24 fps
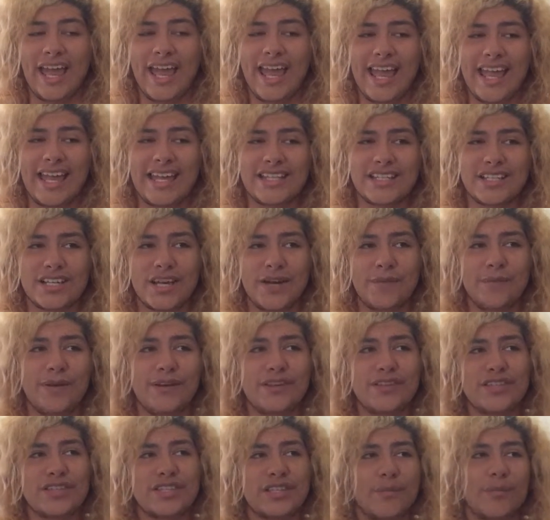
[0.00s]
And
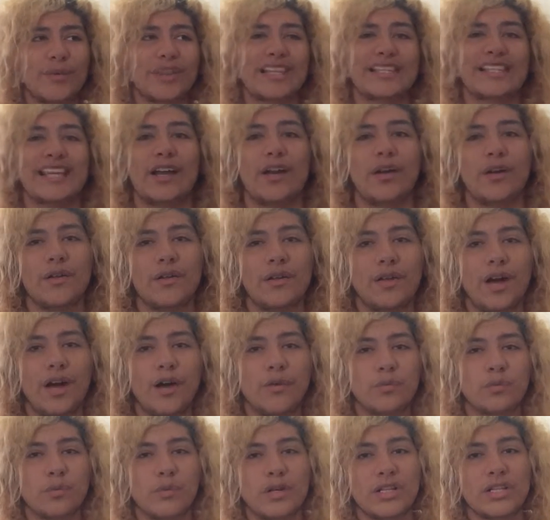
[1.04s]
compared to someone that's like a
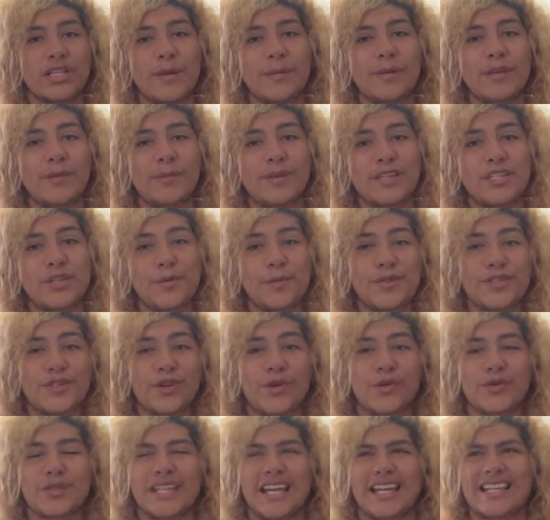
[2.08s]
WWE superstar
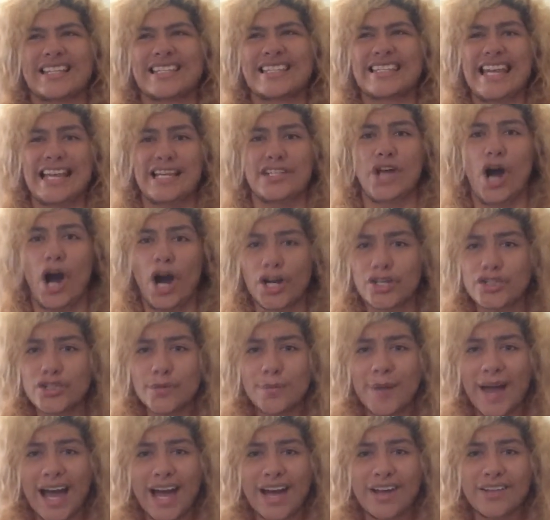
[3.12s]
who's like
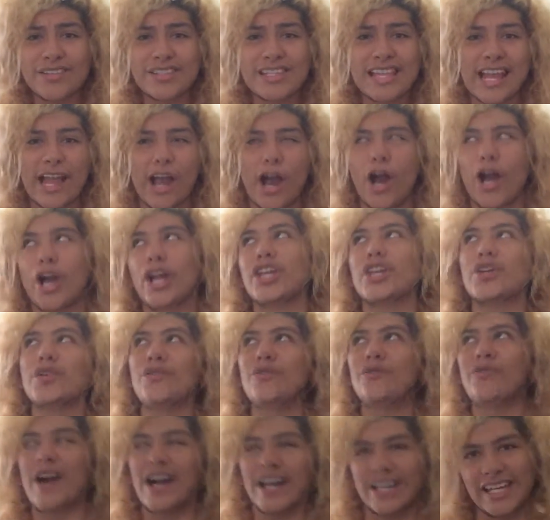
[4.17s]
600 pounds, like, are you
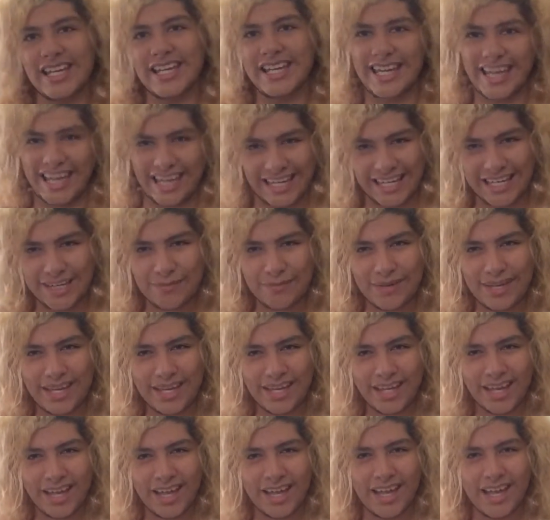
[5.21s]
fucking kidding
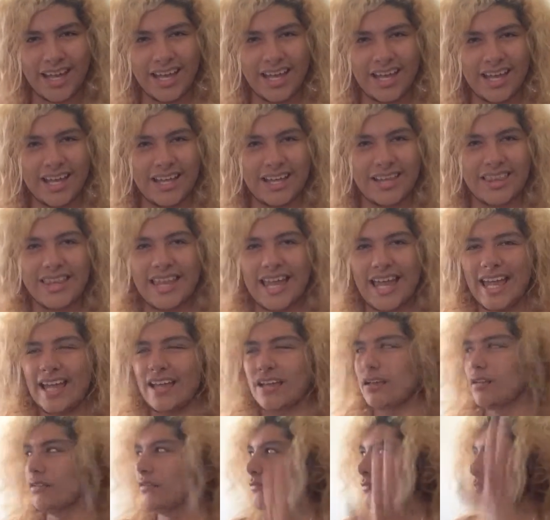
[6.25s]
me?
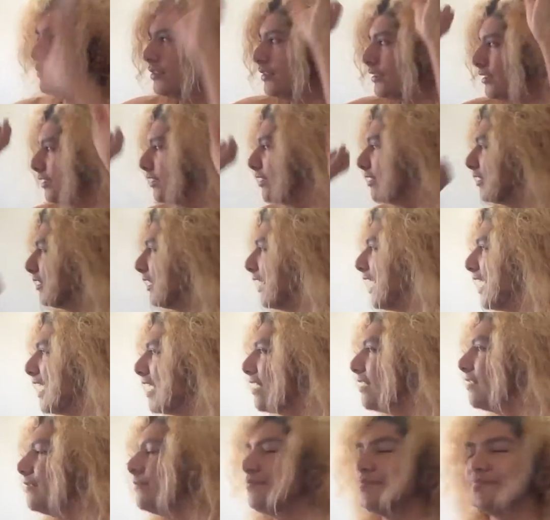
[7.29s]
Like, ugh,
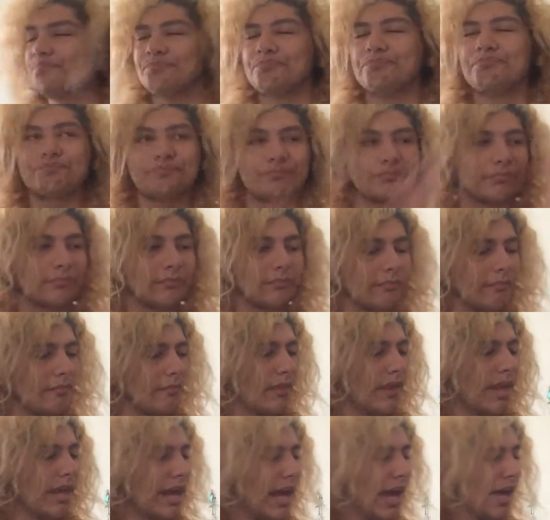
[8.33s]
like,
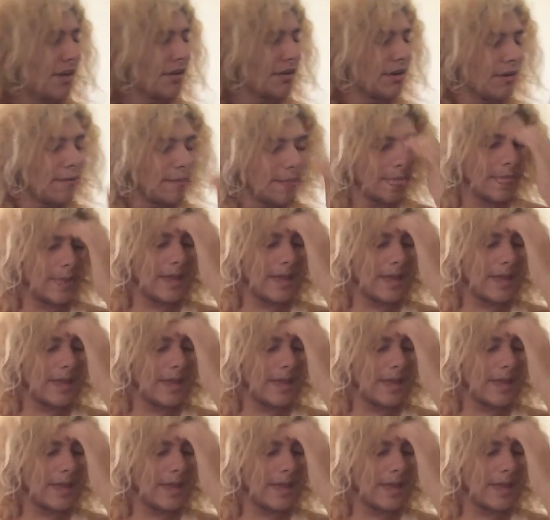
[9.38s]
I don't know.